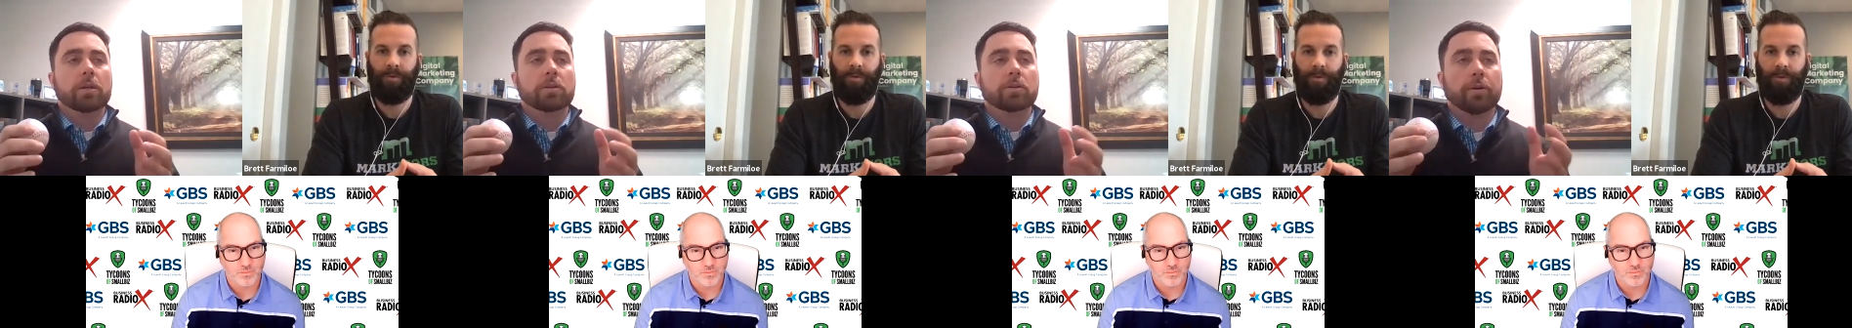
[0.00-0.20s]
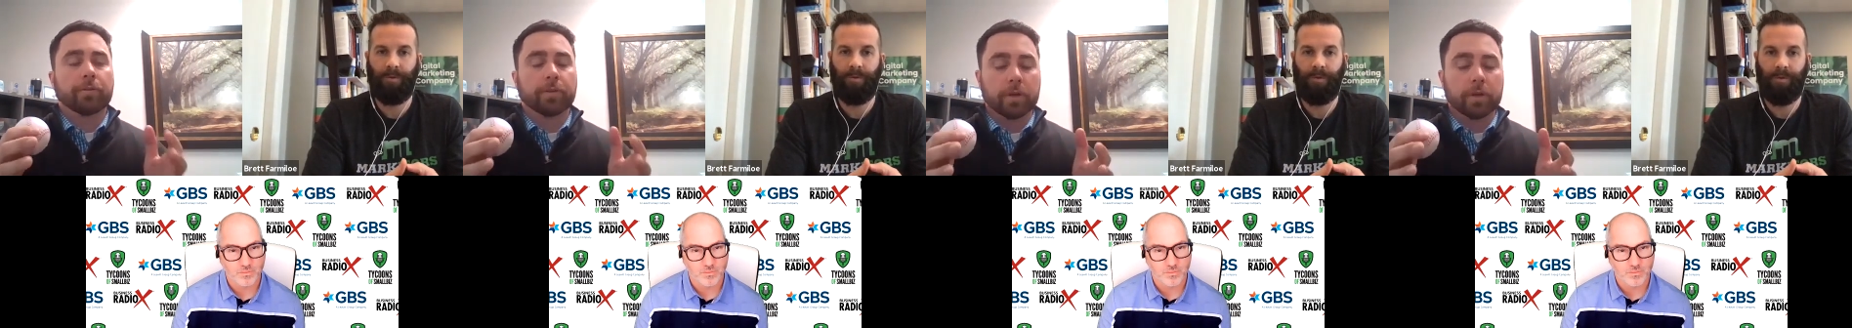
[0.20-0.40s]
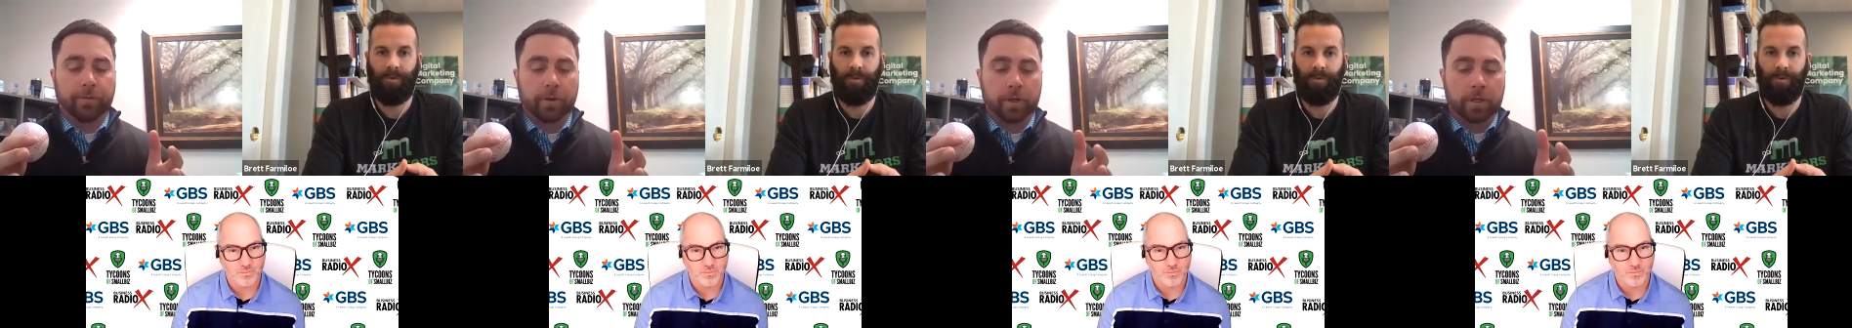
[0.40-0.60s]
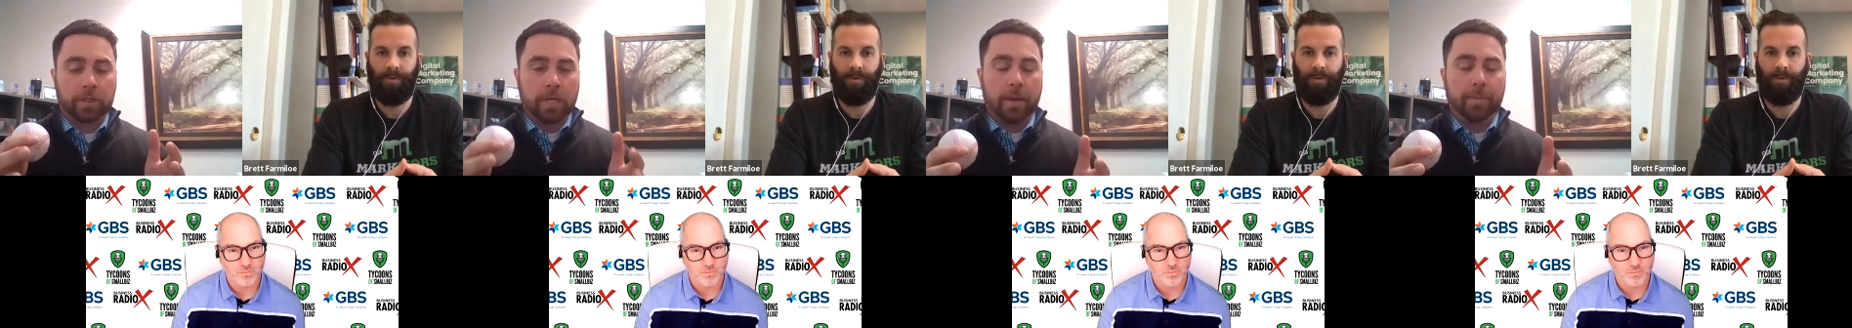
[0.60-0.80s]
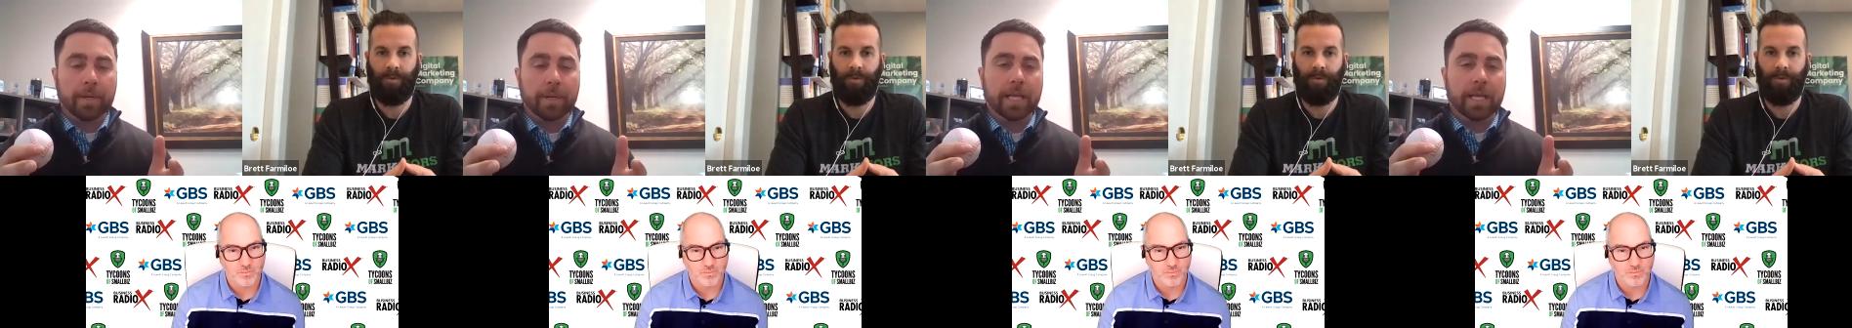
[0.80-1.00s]
Speaker 1: so for, for
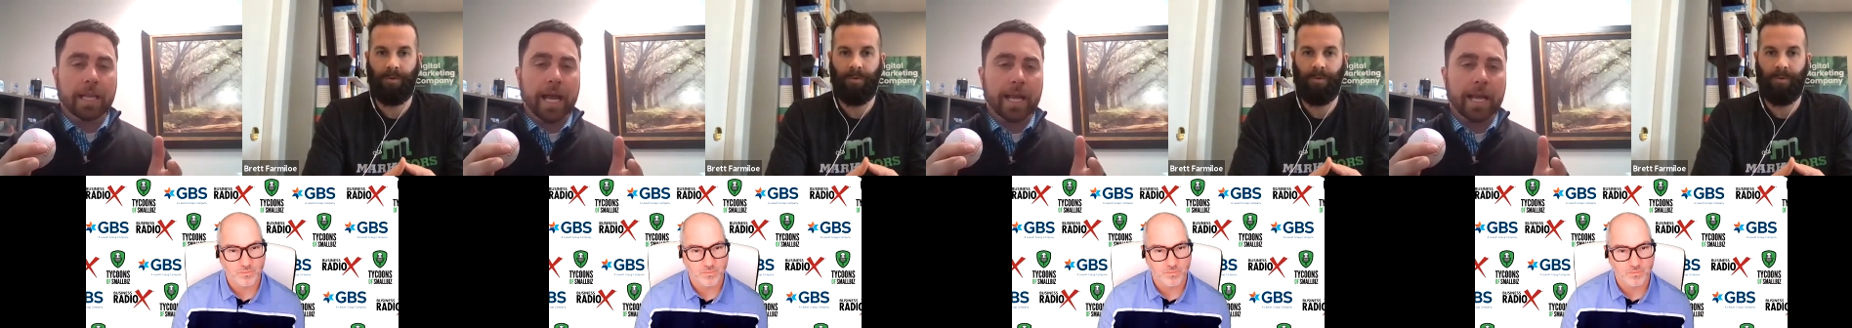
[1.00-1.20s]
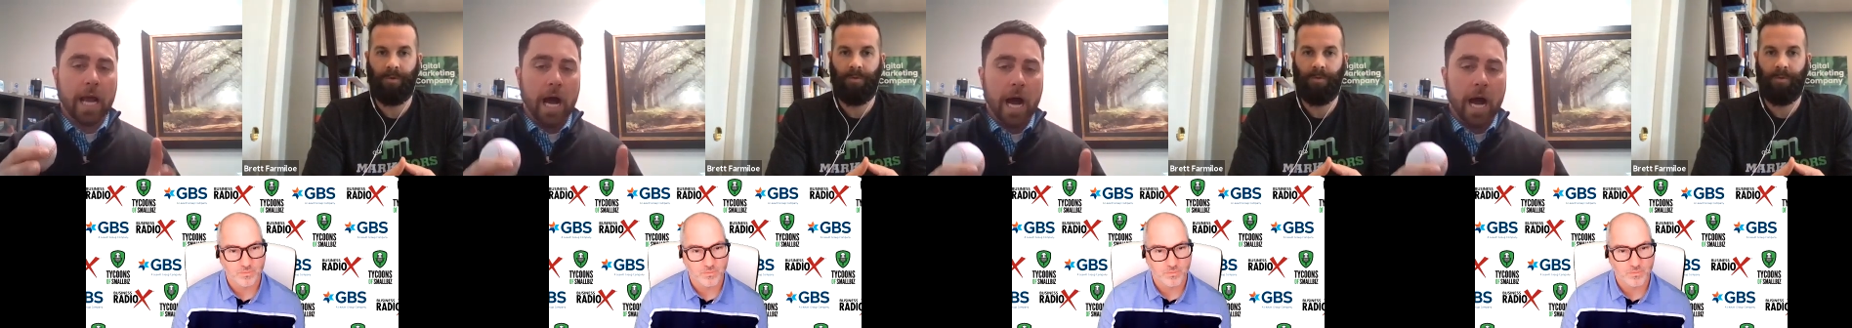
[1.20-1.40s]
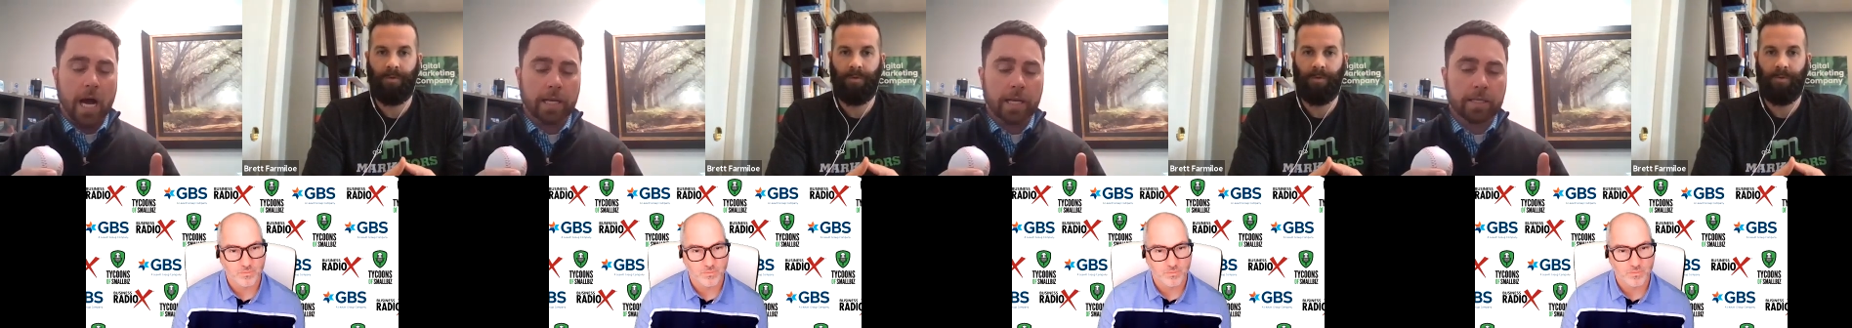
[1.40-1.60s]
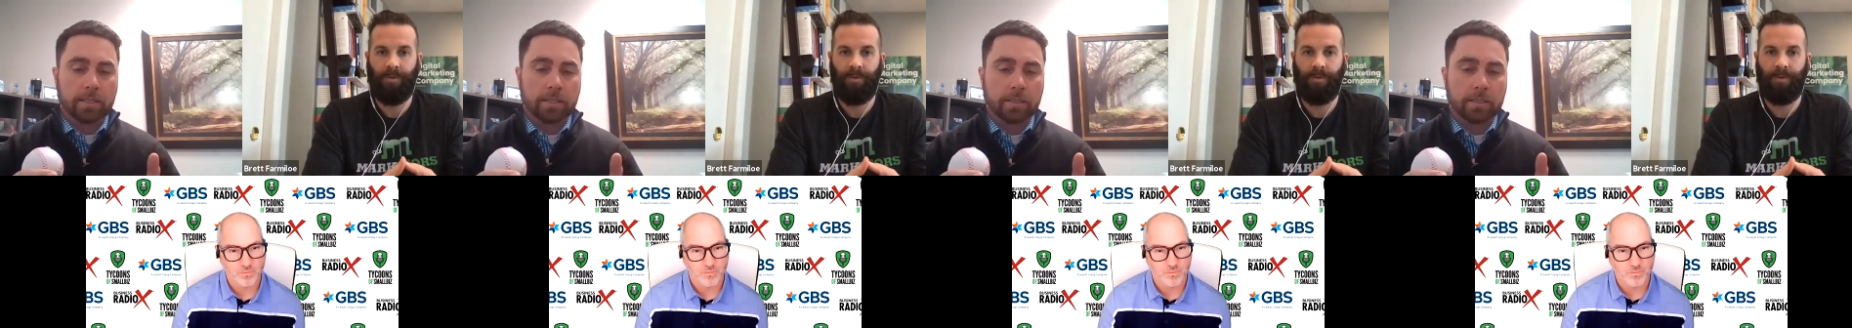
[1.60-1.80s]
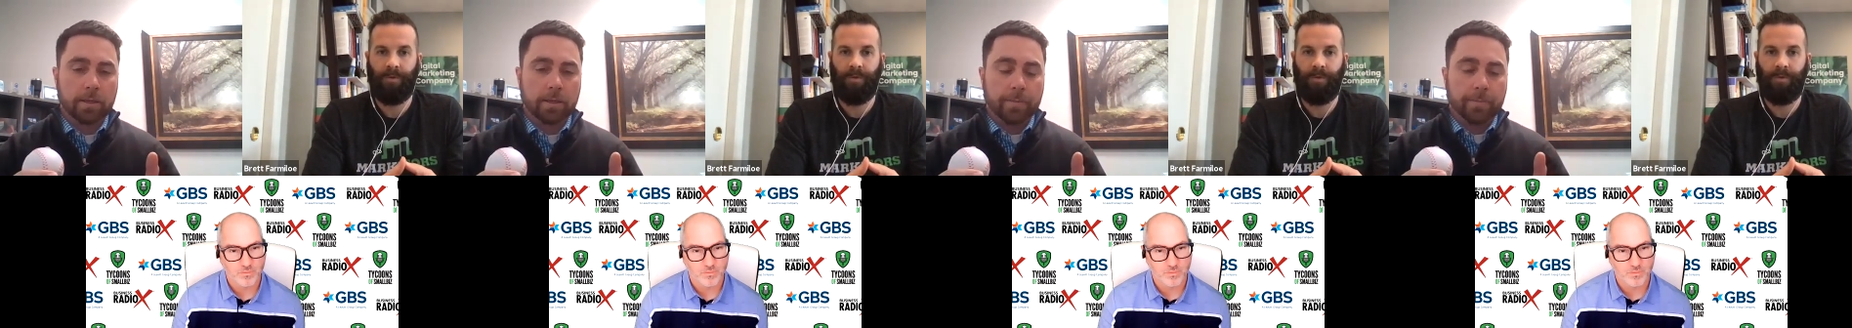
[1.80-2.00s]
somebody like
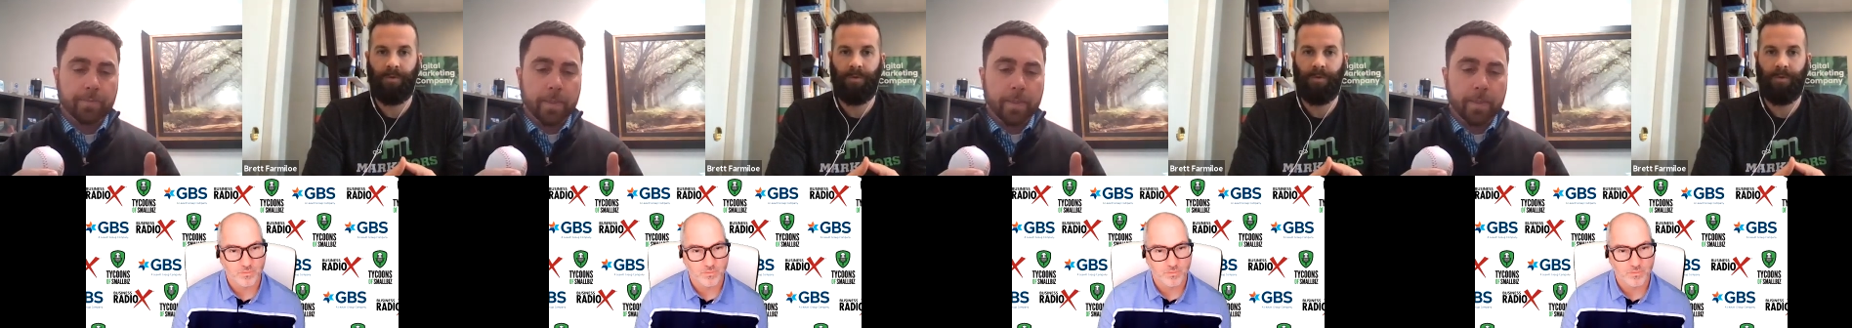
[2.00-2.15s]
us